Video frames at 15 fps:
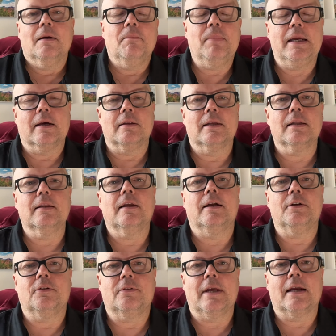be a little
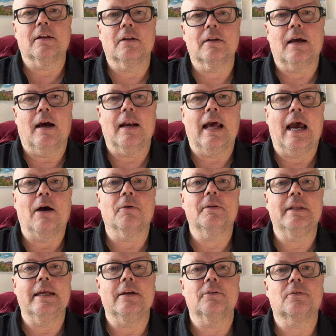unsettled on how
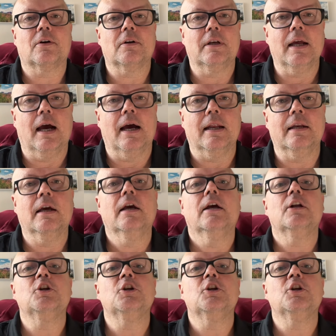things are done.